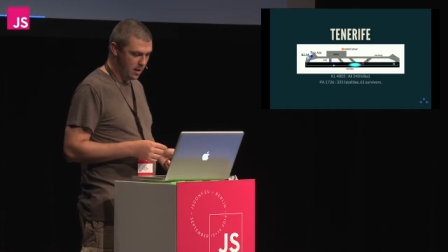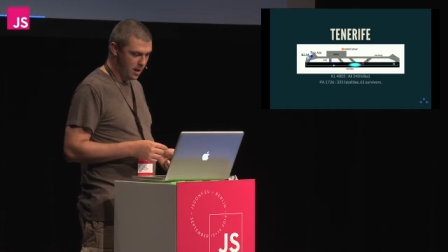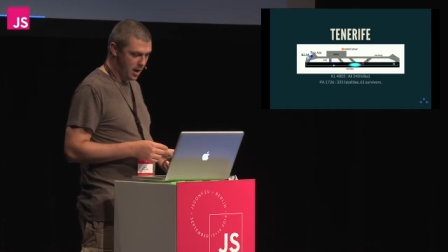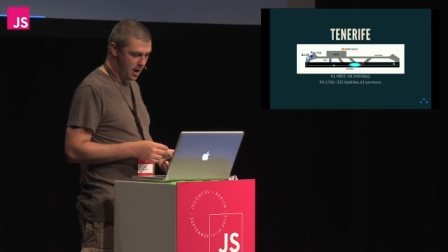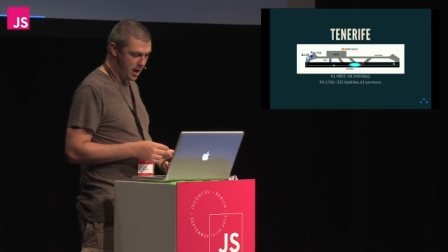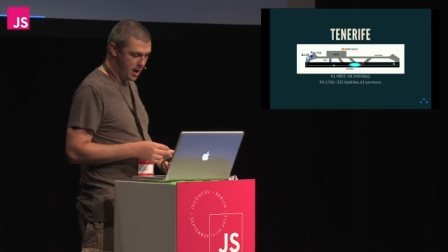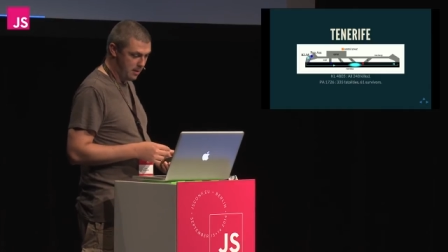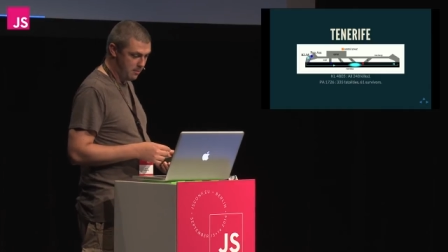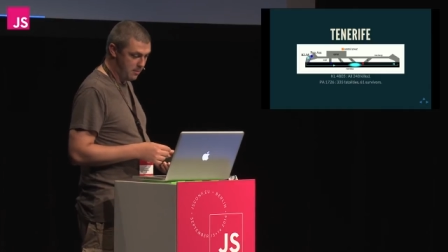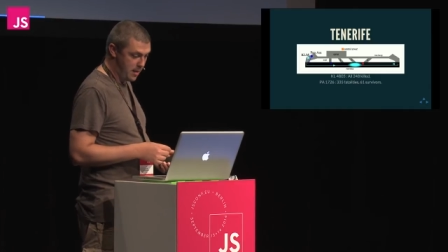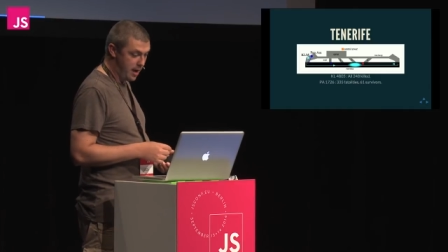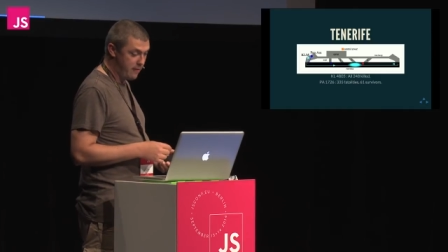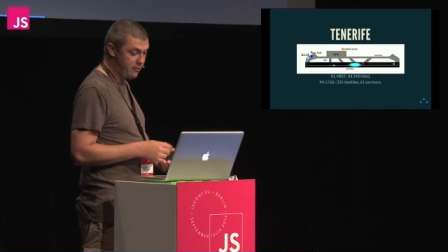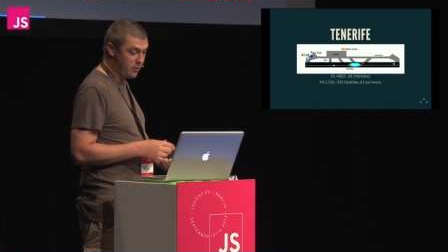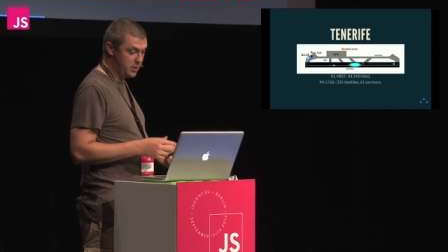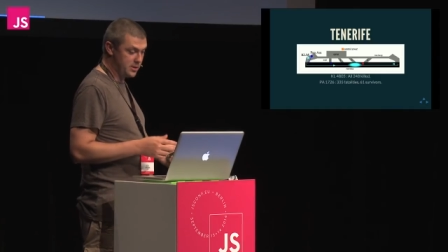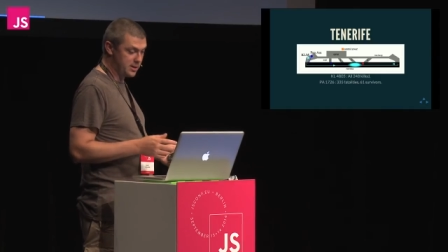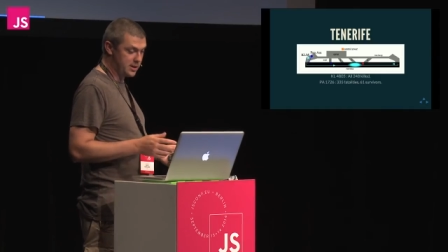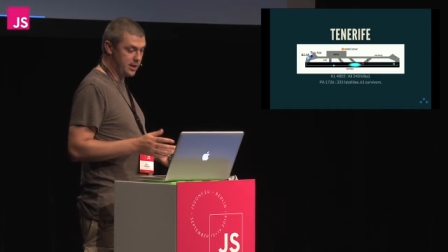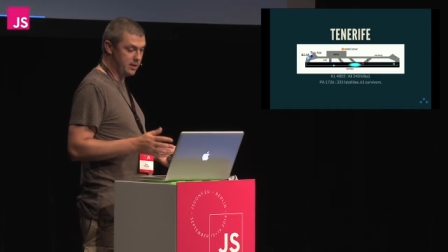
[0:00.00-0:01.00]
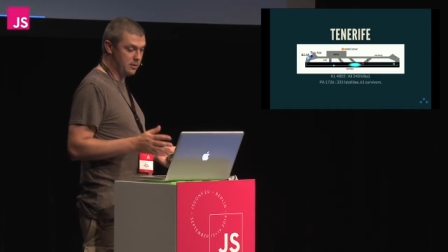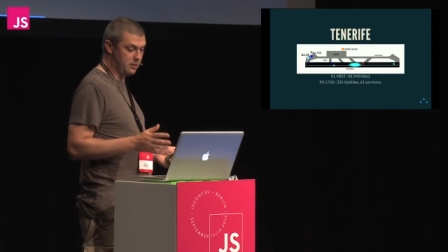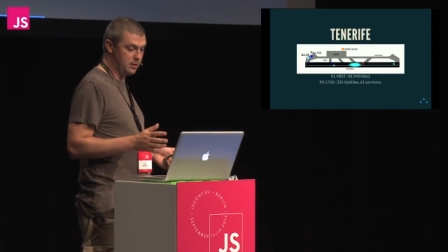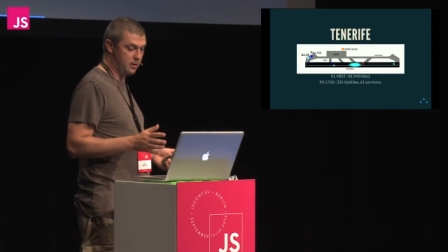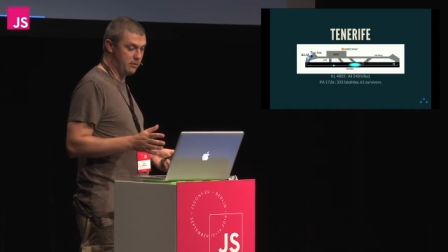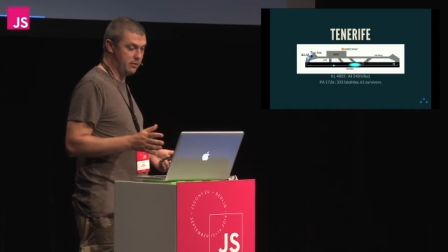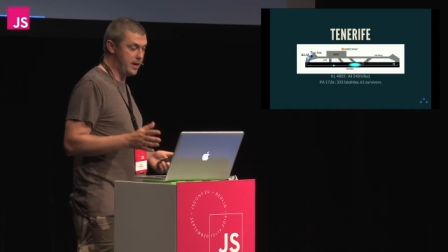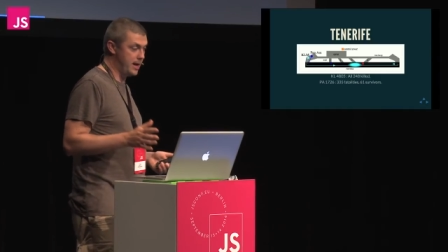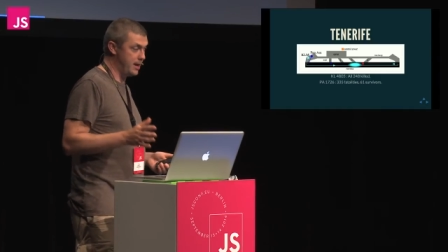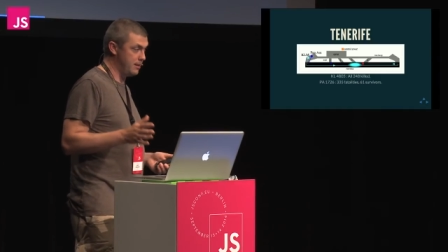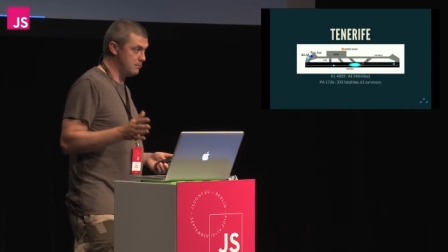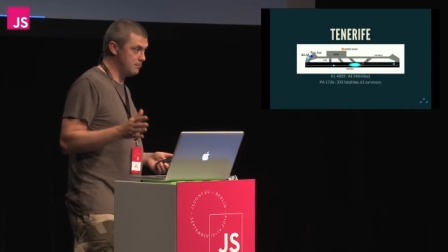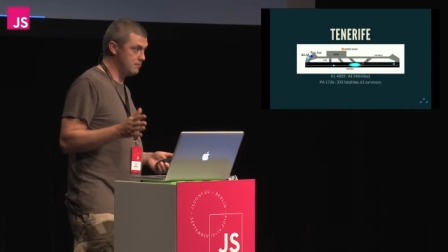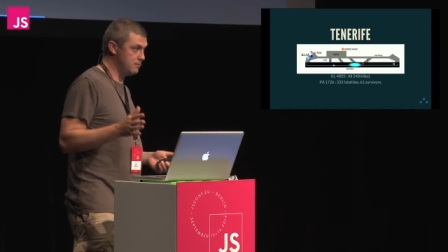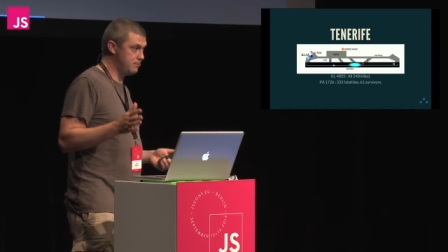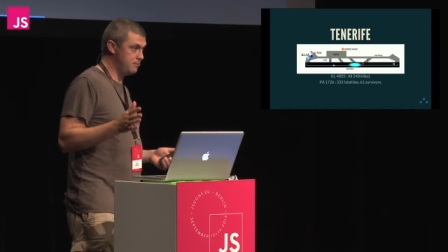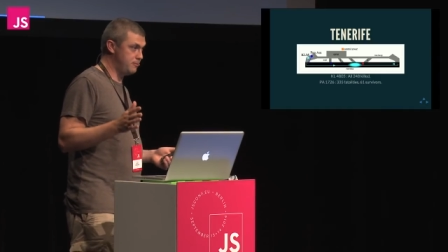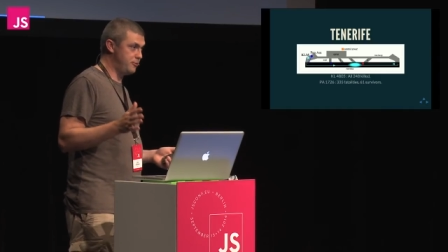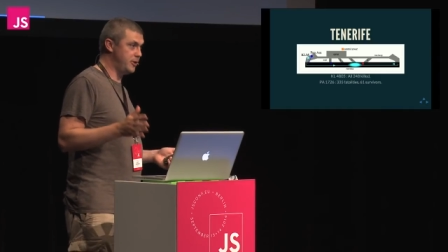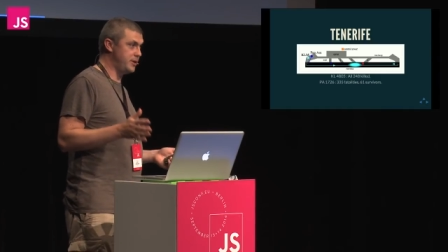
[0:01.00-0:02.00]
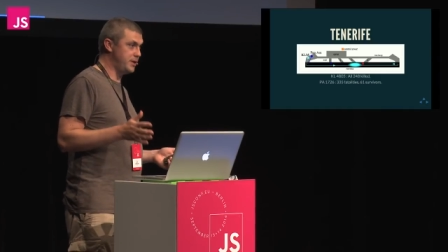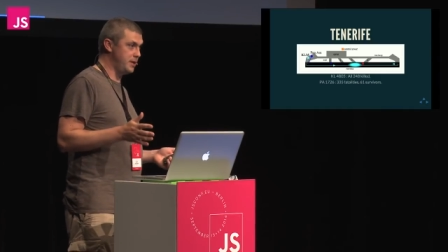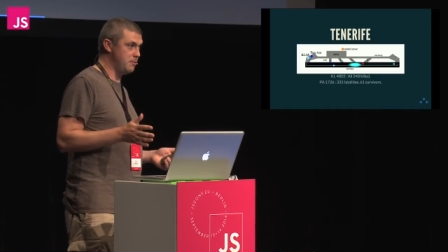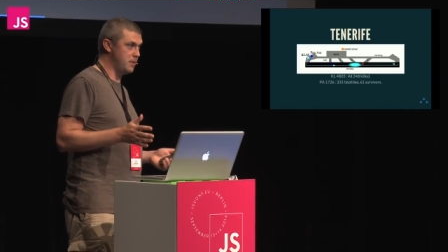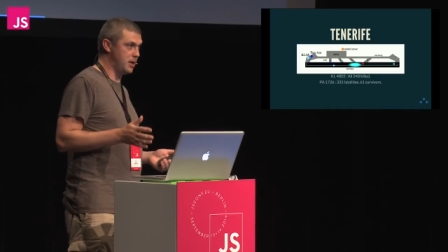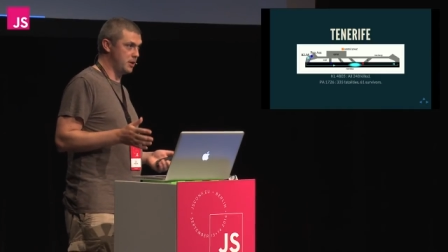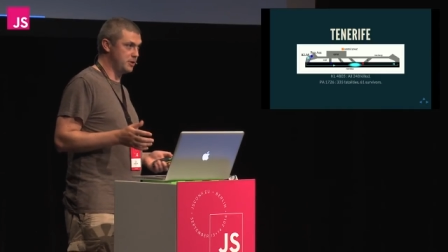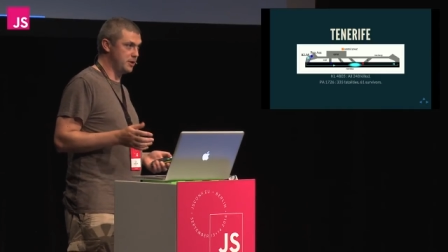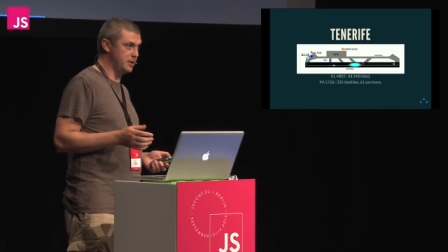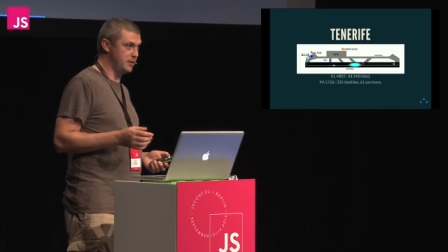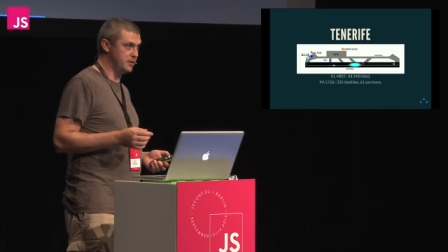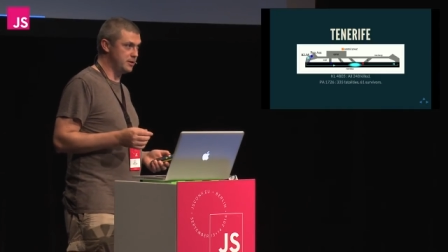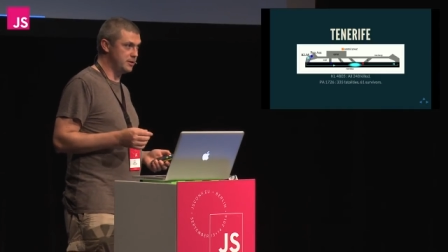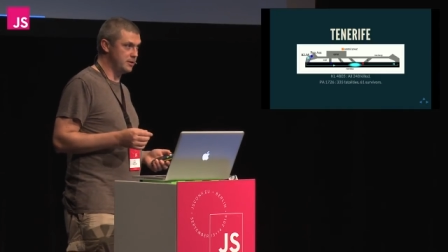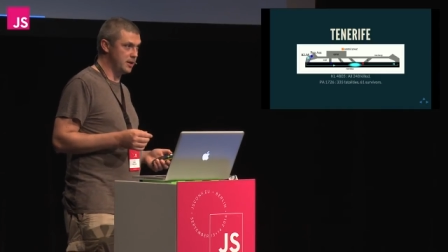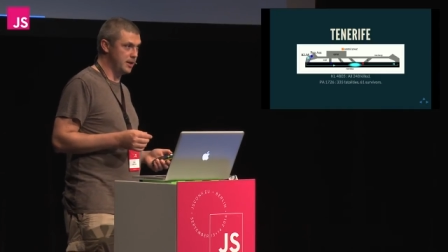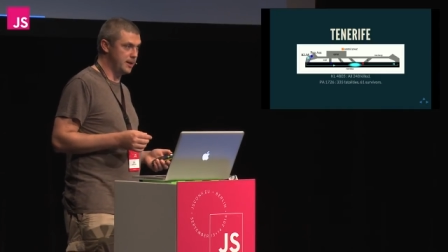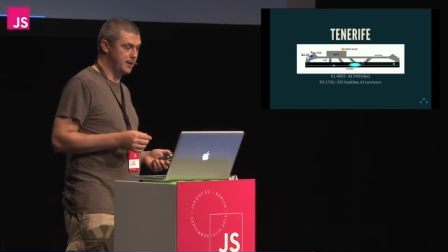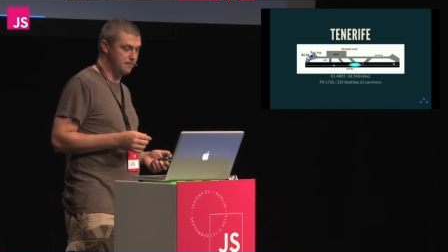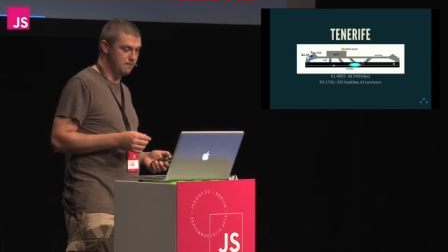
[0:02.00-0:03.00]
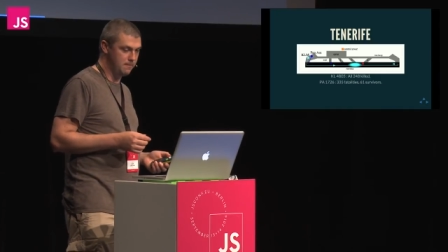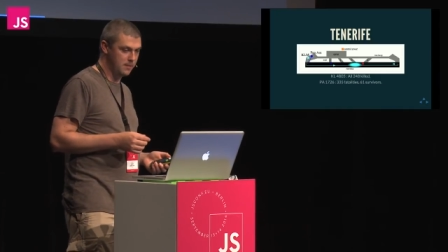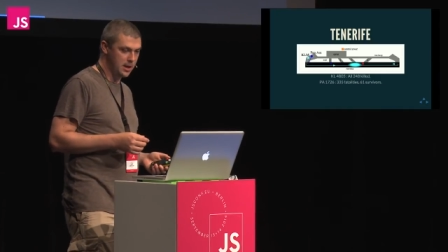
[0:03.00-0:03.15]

Um, everyone's killed on that pretty much instantly.